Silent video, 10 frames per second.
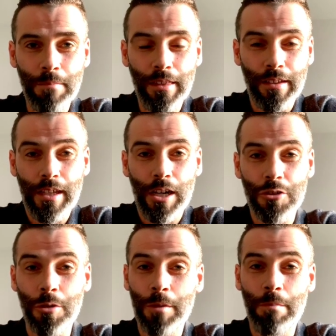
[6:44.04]
I think you're a
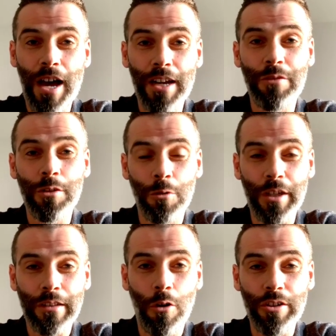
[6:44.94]
stupid man if you
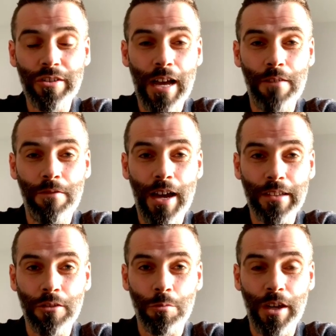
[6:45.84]
don't acknowledge that
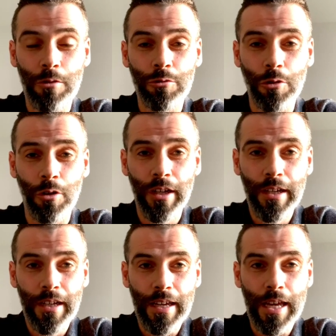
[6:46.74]
fact as well. So
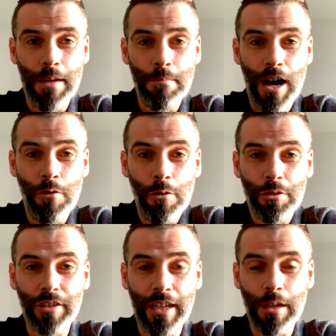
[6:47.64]
I've
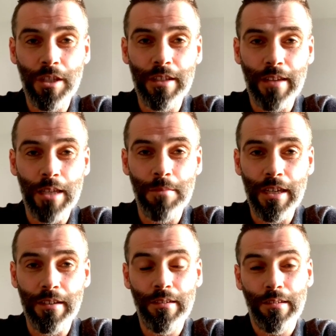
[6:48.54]
obviously had a wee time
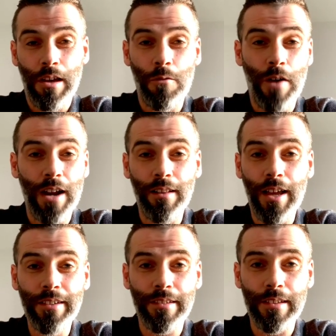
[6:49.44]
to
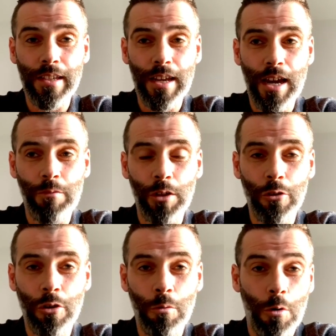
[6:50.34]
self-analyse and have a
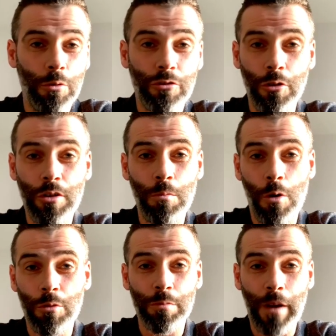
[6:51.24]
look at what was good and
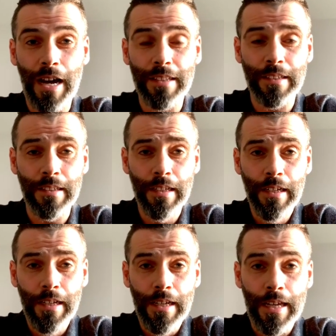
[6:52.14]
what was bad, and
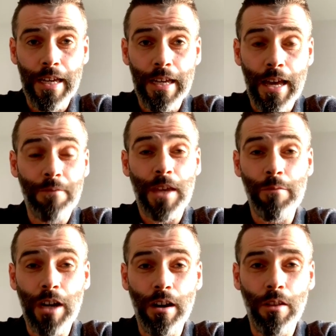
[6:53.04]
if
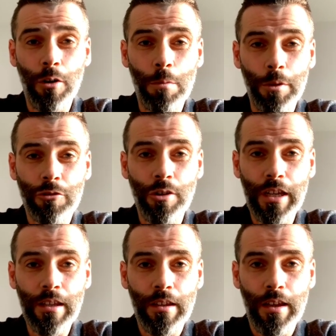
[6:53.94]
given another
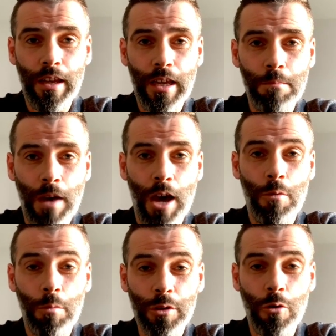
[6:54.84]
opportunity, how
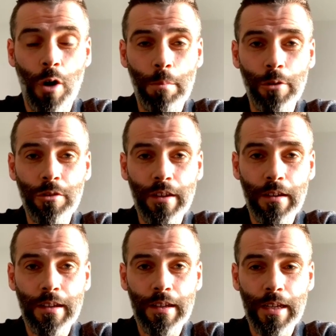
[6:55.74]
I would go about
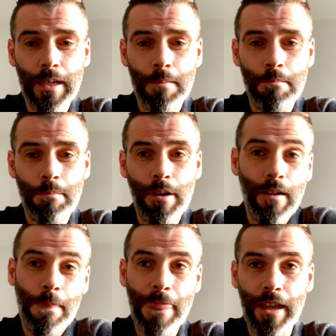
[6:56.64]
it.
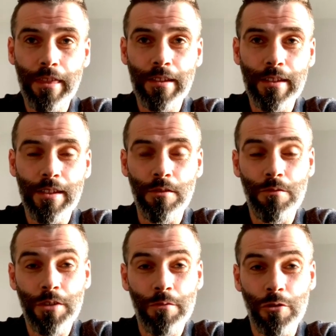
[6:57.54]
But I think
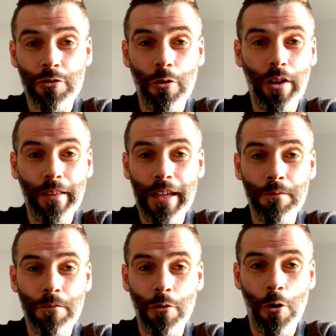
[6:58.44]
you've just got to
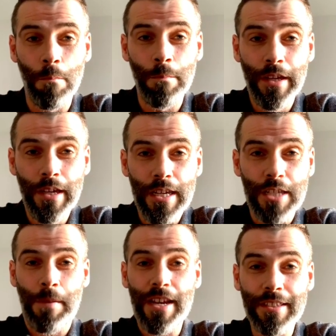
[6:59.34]
learn from,
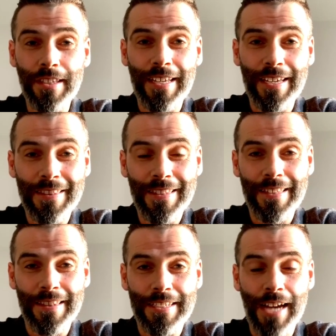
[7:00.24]
especially the